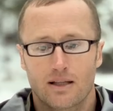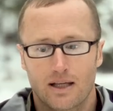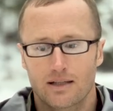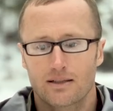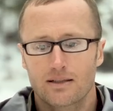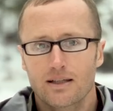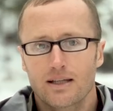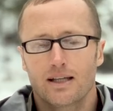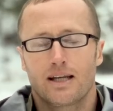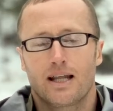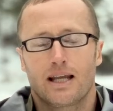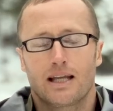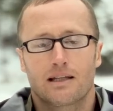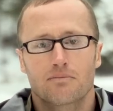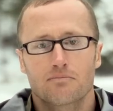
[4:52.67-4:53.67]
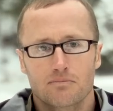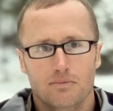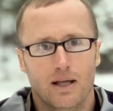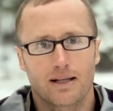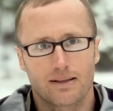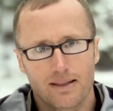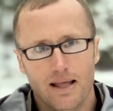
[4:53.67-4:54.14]
like in a
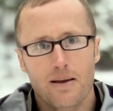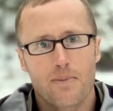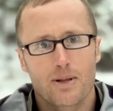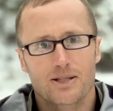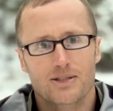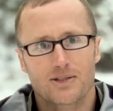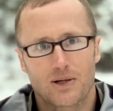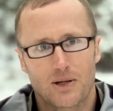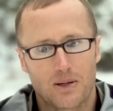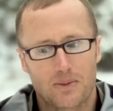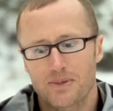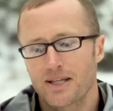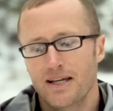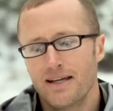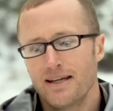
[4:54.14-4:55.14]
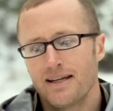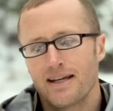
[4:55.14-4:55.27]
like layman's terms.